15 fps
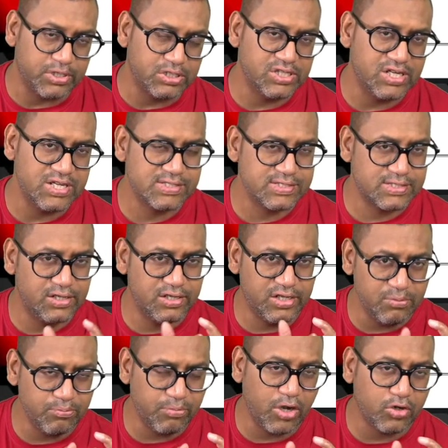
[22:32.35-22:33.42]
there is certain
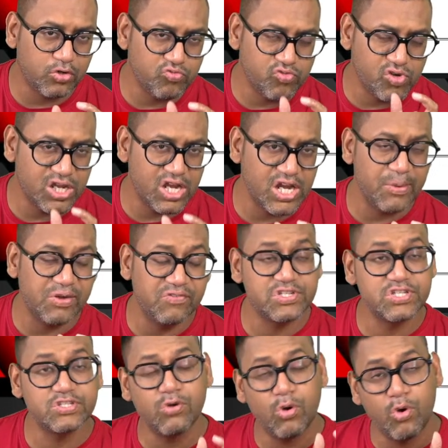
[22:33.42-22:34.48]
part of working capital which is
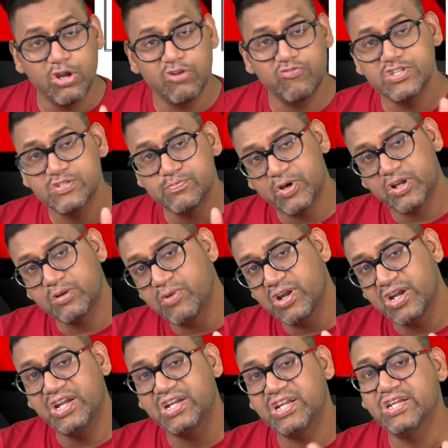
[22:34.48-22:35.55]
always
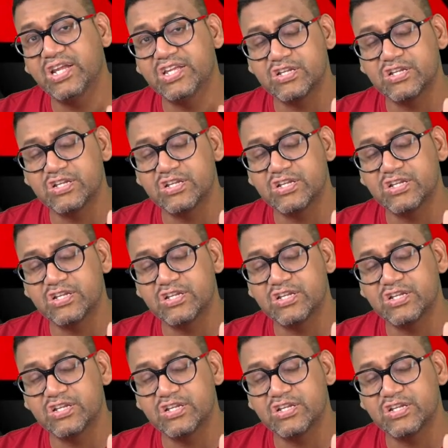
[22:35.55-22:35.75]
permanent in nature,